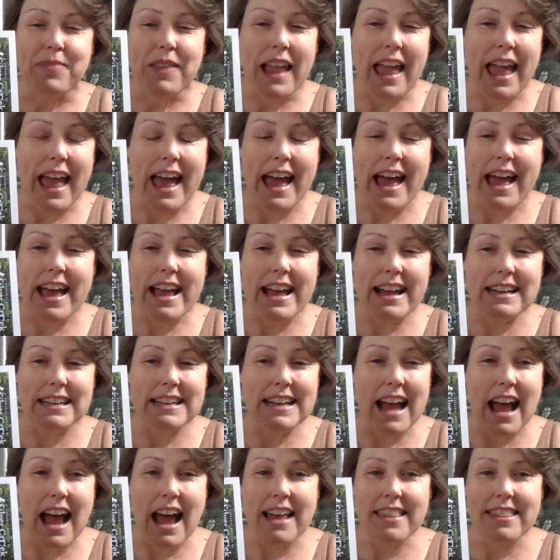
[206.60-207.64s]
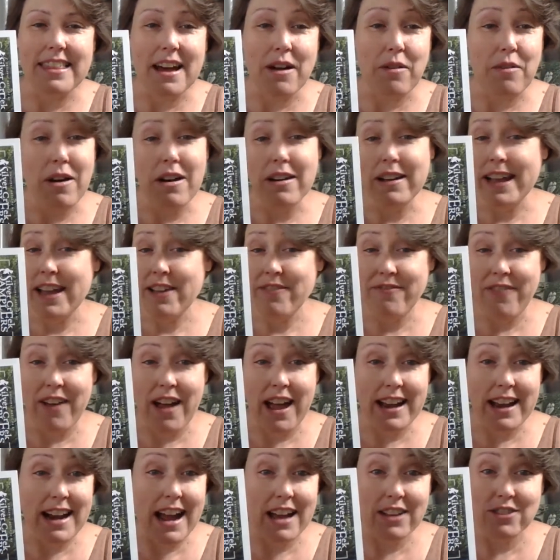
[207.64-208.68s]
And I thought, well, okay,
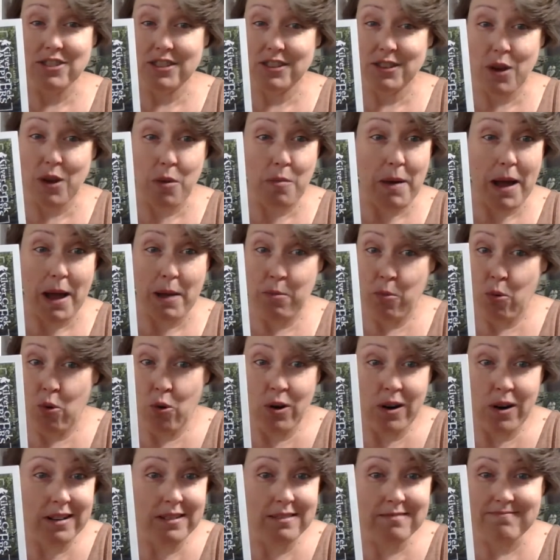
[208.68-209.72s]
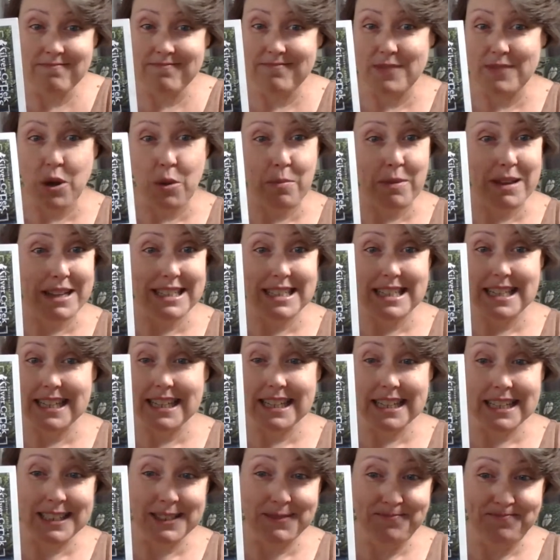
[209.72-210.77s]
fine. I'll just go buy more. No big
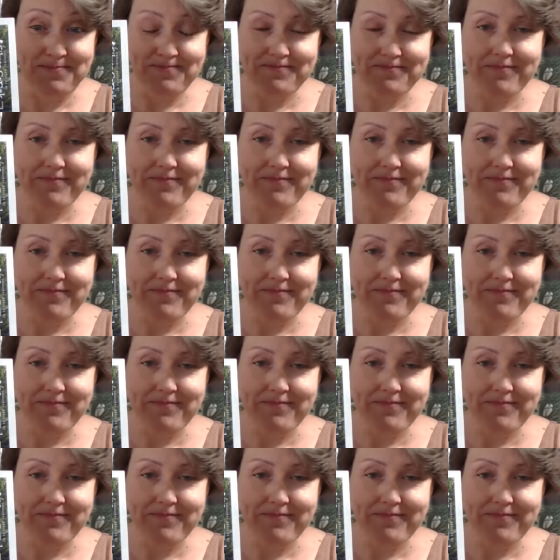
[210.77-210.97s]
deal.